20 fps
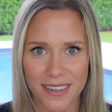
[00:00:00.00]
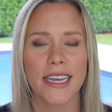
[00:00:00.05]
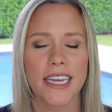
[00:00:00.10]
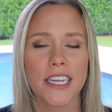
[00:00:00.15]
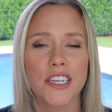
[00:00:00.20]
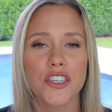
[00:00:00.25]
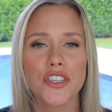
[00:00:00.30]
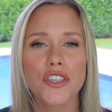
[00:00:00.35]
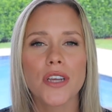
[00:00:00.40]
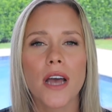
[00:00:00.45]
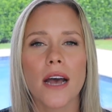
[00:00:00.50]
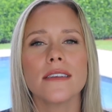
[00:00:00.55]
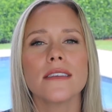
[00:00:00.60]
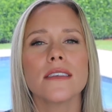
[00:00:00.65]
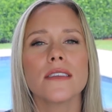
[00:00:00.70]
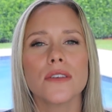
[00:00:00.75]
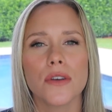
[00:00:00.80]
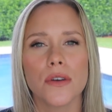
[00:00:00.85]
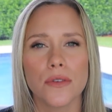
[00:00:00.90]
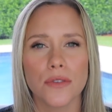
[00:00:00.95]
It
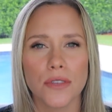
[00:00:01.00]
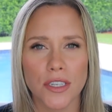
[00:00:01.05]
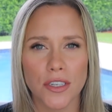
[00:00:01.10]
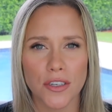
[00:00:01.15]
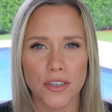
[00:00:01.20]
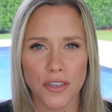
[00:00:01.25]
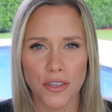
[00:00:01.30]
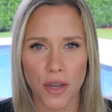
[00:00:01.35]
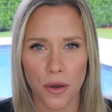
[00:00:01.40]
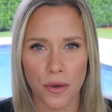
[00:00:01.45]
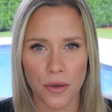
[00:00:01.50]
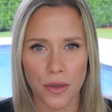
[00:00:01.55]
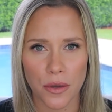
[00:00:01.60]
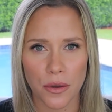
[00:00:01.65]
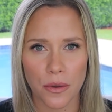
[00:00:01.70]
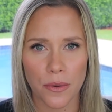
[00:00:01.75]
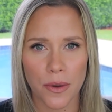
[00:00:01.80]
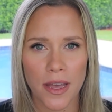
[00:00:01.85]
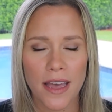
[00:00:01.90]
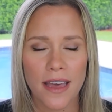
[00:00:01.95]
just goes to show
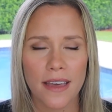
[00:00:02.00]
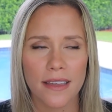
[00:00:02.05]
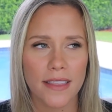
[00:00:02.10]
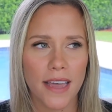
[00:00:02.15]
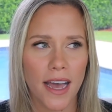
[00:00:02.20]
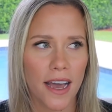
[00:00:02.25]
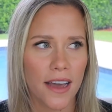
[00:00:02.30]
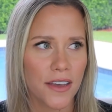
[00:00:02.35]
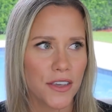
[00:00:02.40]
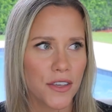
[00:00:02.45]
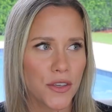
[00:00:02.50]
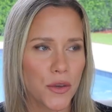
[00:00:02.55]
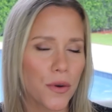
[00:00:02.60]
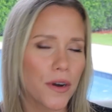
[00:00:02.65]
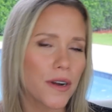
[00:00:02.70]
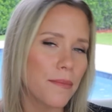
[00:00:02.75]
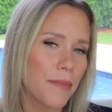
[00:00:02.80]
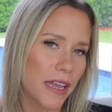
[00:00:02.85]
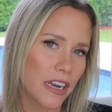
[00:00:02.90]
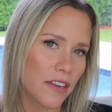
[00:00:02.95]
you that
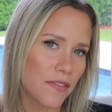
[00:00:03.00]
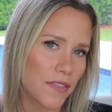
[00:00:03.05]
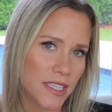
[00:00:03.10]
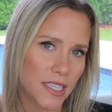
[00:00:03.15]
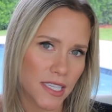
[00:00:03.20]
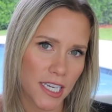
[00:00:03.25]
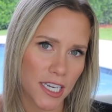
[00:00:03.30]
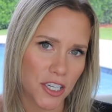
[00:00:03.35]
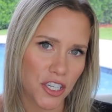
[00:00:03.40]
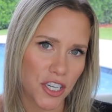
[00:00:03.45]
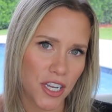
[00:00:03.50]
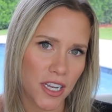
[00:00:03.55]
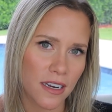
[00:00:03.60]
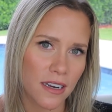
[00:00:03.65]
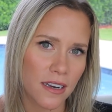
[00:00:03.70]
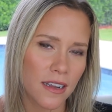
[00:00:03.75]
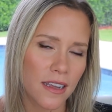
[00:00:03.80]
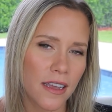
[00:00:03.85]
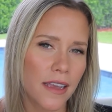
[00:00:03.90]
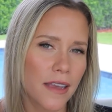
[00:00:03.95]
your
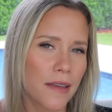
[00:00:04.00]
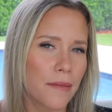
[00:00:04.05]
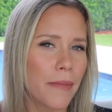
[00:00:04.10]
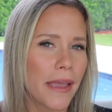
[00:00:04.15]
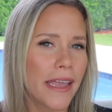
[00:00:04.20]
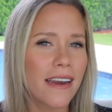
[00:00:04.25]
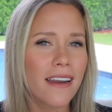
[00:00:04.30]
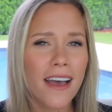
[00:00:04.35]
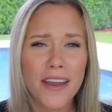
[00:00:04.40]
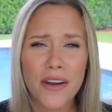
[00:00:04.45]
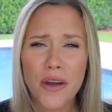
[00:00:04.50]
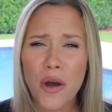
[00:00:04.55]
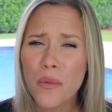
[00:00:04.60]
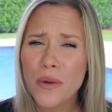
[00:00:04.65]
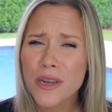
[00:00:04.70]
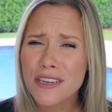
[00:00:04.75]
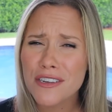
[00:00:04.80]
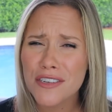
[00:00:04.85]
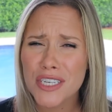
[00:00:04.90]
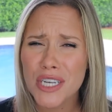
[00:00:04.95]
manifestation may not
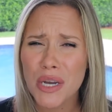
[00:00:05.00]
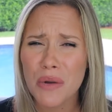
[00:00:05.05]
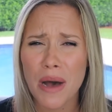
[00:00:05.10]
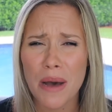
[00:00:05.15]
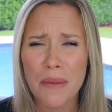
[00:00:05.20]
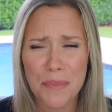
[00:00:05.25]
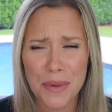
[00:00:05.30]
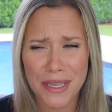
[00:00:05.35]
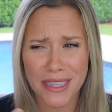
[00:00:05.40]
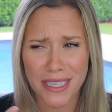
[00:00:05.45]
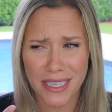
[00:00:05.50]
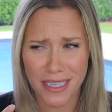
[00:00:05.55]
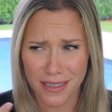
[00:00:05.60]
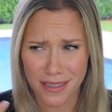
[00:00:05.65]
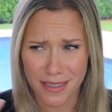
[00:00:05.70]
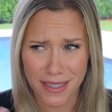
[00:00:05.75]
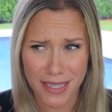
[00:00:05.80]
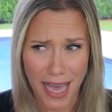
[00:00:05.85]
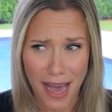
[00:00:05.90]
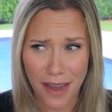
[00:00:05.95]
always show up in the
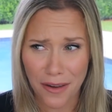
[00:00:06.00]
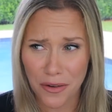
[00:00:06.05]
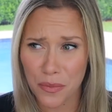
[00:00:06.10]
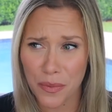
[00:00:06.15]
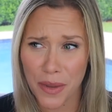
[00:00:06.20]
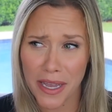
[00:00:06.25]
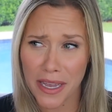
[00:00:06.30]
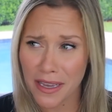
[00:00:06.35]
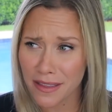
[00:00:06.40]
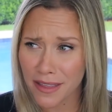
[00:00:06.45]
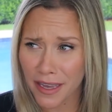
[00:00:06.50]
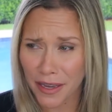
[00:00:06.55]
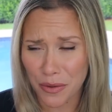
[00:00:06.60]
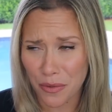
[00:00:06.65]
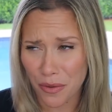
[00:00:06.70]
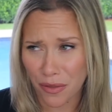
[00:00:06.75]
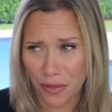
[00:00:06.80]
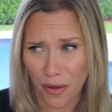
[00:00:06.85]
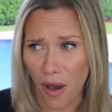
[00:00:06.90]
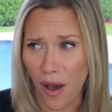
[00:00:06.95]
exact way that
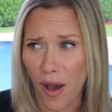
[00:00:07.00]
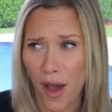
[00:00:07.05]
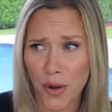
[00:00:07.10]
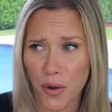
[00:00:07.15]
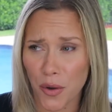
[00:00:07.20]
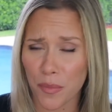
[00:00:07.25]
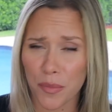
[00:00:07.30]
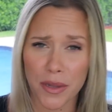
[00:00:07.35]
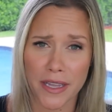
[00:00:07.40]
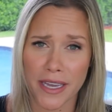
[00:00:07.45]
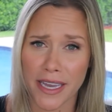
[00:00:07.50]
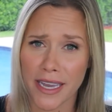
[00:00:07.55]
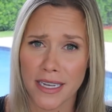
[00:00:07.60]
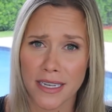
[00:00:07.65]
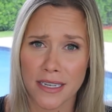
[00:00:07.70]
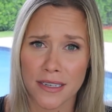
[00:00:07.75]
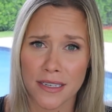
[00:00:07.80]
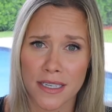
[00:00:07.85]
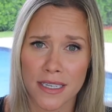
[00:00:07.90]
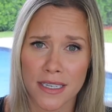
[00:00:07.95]
you thought or
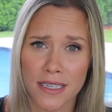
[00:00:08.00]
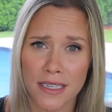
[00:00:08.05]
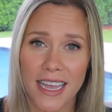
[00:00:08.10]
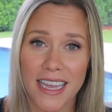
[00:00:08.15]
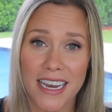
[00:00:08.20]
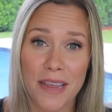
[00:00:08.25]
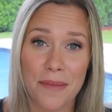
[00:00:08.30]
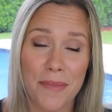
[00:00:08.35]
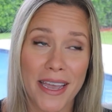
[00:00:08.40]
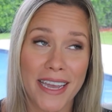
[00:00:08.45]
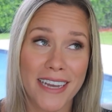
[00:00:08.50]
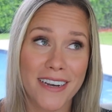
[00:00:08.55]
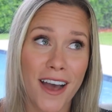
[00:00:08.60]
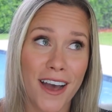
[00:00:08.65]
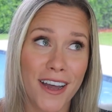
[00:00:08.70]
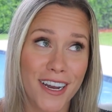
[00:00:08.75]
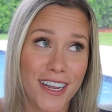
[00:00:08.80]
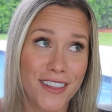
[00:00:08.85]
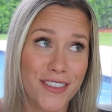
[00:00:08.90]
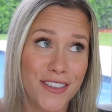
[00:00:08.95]
planned, and it may
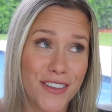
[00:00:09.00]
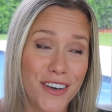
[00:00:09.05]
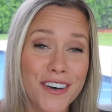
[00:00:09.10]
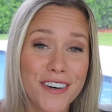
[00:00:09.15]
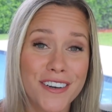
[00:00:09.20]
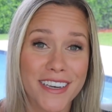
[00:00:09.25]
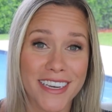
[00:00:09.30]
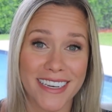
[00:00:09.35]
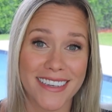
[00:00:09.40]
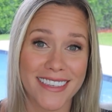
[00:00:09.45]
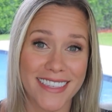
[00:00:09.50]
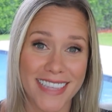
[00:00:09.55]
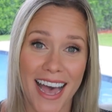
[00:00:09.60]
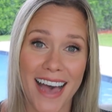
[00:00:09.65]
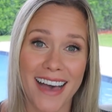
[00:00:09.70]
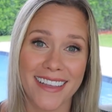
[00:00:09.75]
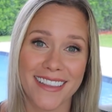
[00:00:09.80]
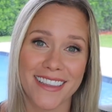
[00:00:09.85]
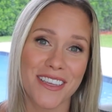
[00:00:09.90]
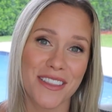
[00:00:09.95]
not look
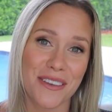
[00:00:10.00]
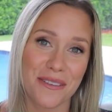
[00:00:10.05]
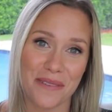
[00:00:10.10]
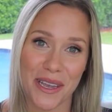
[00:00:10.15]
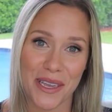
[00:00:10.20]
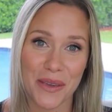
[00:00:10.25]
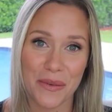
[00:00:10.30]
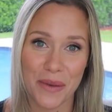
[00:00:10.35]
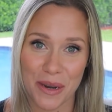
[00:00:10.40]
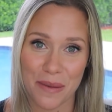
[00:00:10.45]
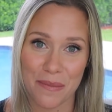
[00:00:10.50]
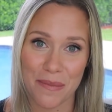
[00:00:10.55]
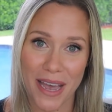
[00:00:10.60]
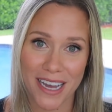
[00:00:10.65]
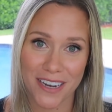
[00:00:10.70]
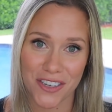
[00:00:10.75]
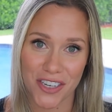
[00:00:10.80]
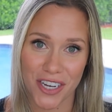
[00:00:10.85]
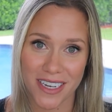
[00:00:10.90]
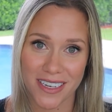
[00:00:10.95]
exactly the way you had
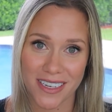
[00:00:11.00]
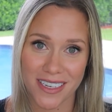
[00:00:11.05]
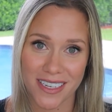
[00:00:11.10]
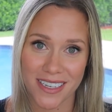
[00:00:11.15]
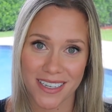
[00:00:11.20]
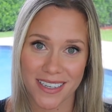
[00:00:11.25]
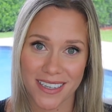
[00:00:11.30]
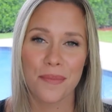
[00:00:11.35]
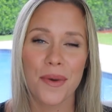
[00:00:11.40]
imagined.